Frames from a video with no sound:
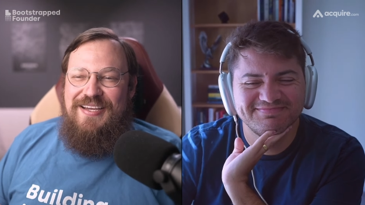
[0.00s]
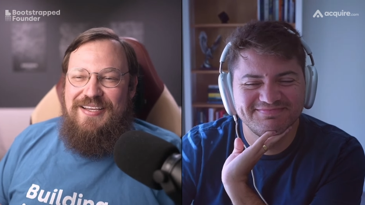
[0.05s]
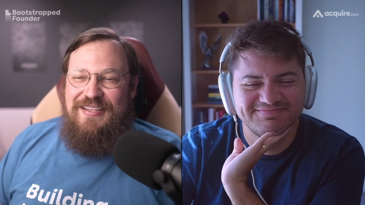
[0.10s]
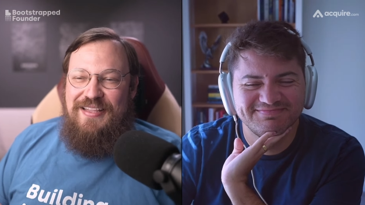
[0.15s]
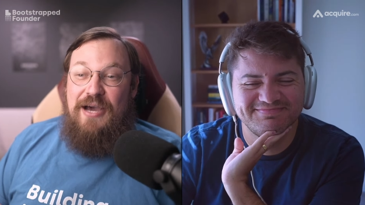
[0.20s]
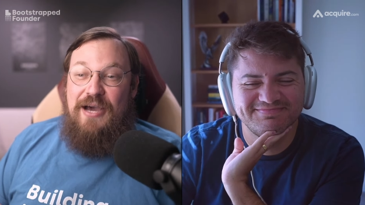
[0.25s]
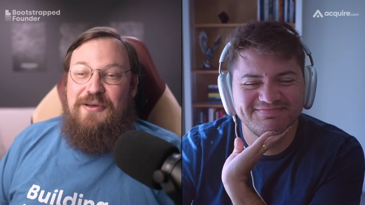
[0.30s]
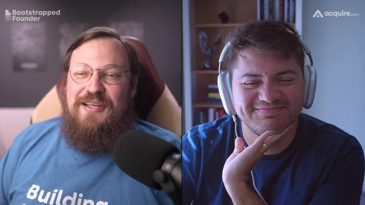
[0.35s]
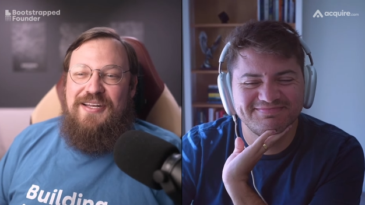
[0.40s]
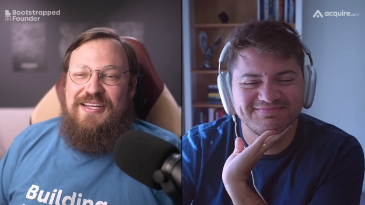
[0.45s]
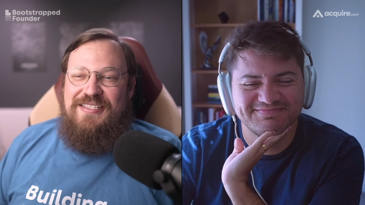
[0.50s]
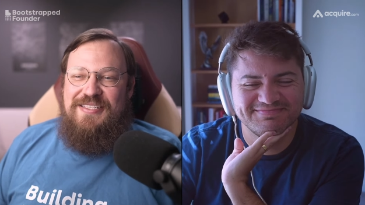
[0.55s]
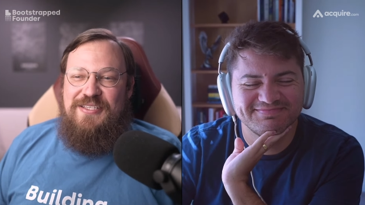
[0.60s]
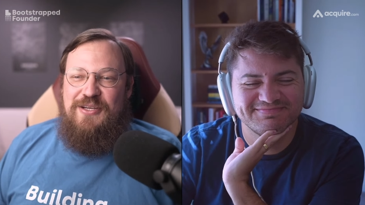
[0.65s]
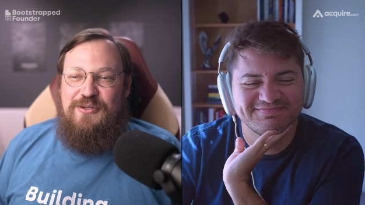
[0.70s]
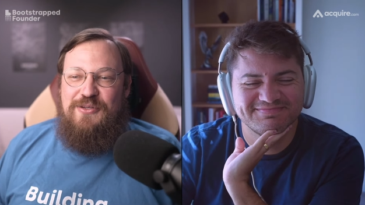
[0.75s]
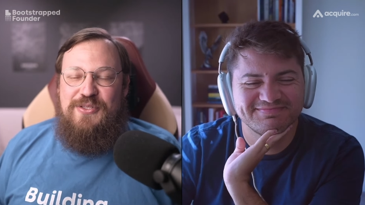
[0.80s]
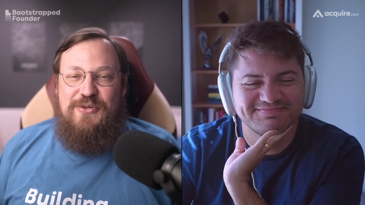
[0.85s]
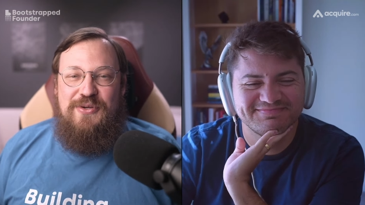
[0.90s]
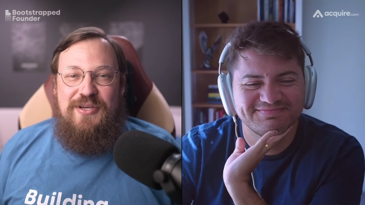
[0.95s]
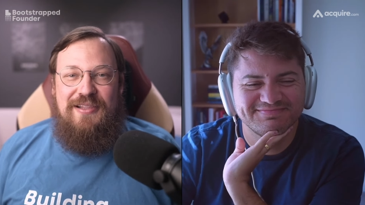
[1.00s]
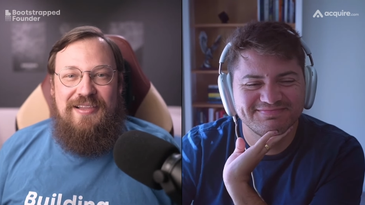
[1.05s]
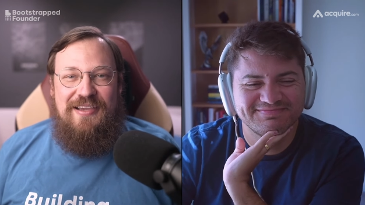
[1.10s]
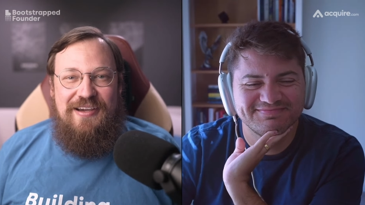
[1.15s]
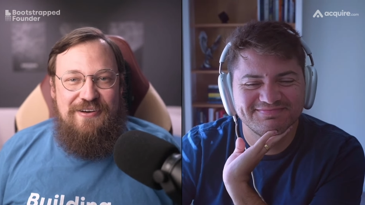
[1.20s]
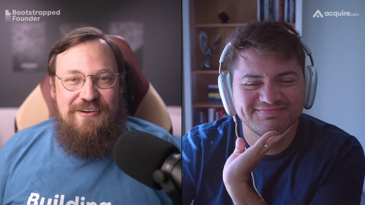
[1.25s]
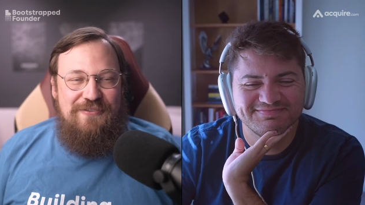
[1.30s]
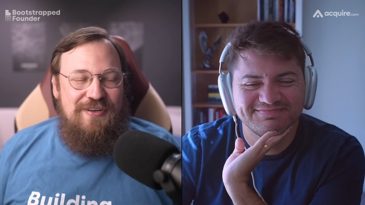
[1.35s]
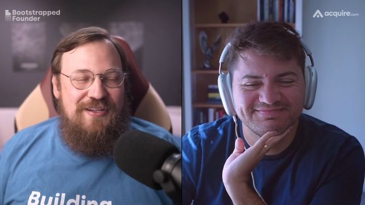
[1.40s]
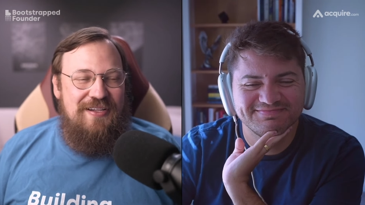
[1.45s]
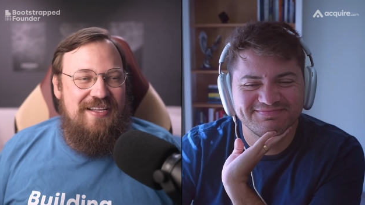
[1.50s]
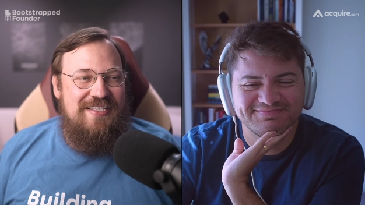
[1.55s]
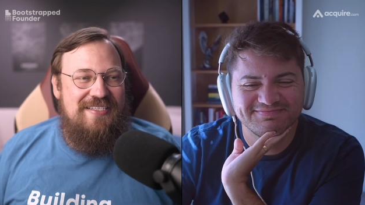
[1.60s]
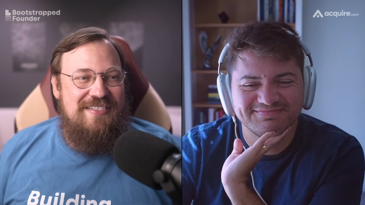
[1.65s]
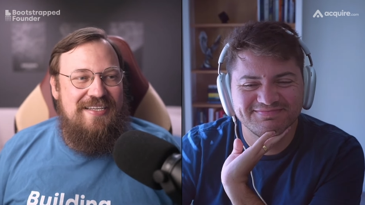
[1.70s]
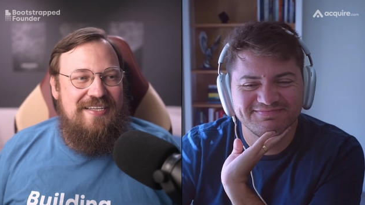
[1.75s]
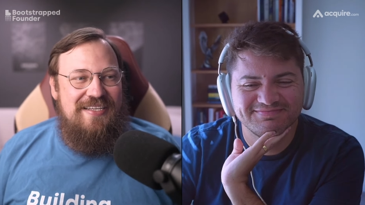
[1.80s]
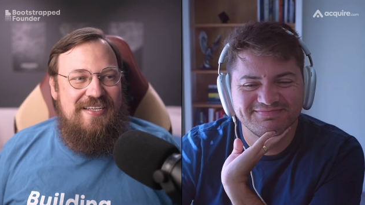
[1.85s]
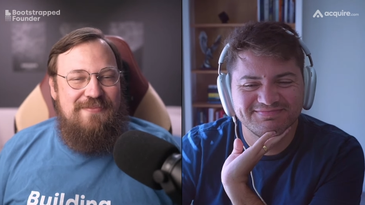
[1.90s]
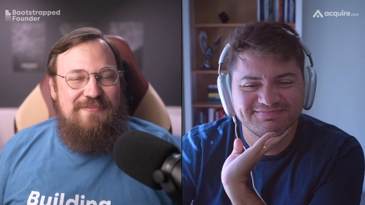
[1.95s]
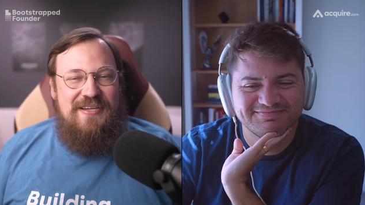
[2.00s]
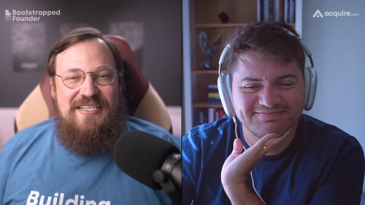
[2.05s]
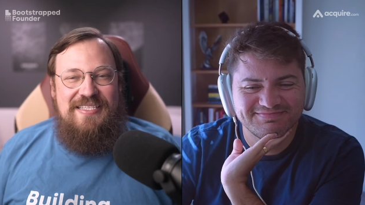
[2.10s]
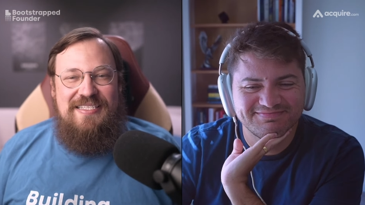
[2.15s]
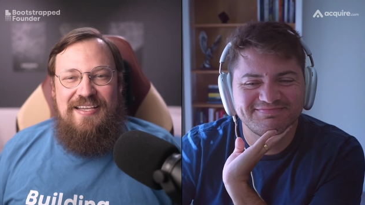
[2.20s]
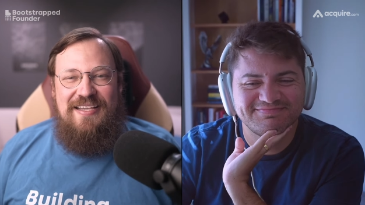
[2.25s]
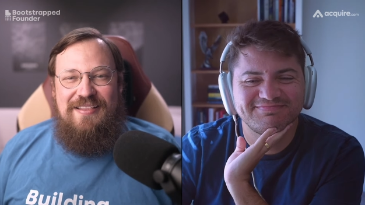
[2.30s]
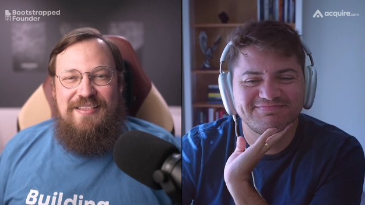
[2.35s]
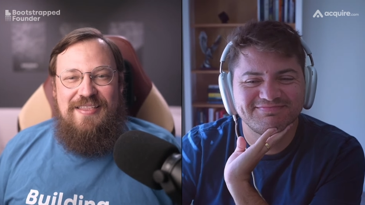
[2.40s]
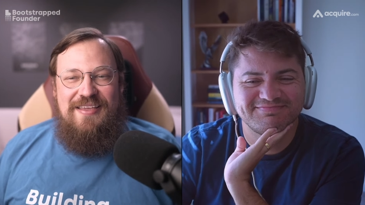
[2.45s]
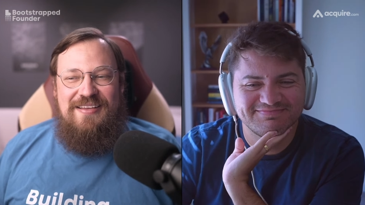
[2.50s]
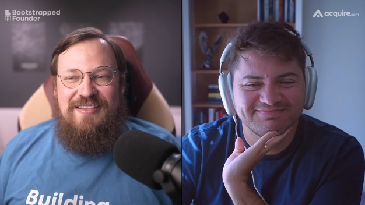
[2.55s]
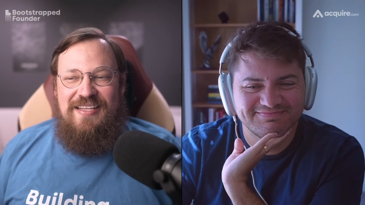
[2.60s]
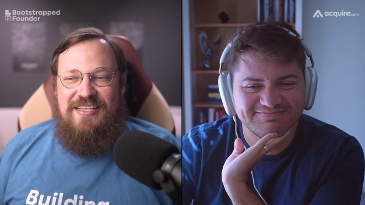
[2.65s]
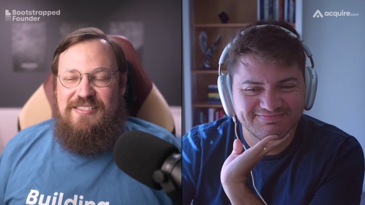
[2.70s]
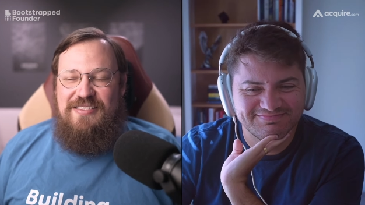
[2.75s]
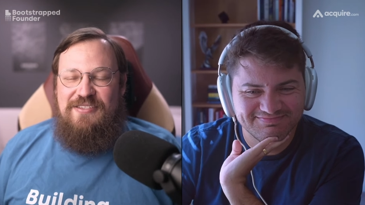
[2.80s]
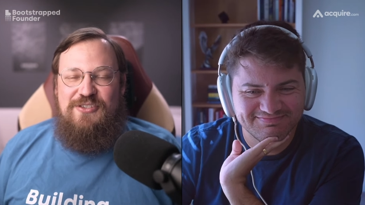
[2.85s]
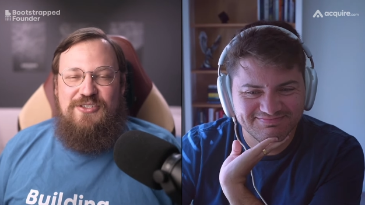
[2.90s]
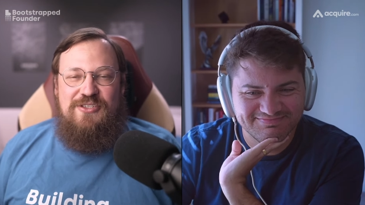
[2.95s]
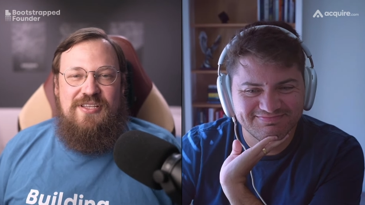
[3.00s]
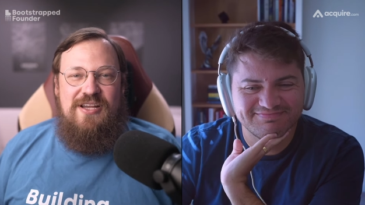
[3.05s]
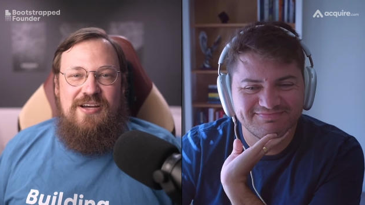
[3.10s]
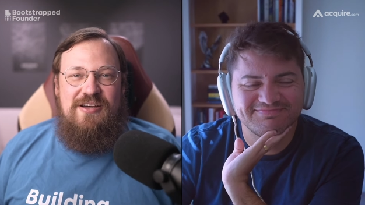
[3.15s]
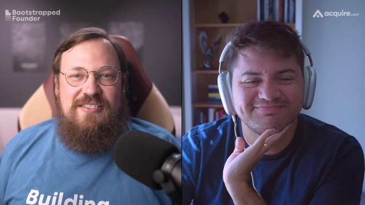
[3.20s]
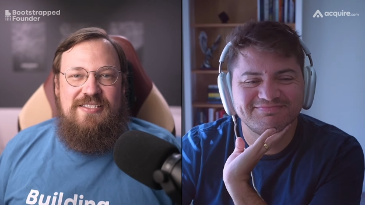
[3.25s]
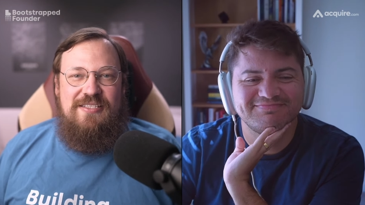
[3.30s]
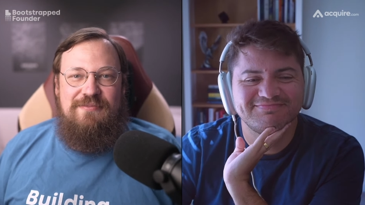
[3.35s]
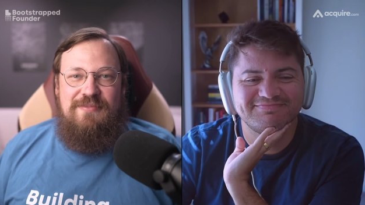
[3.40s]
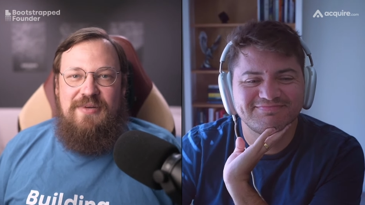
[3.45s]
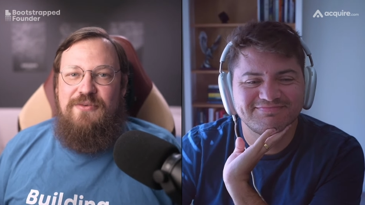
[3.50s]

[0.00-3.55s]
Speaker 1: now that it's also in Laravel as like a baseline thing. That's just awesome. I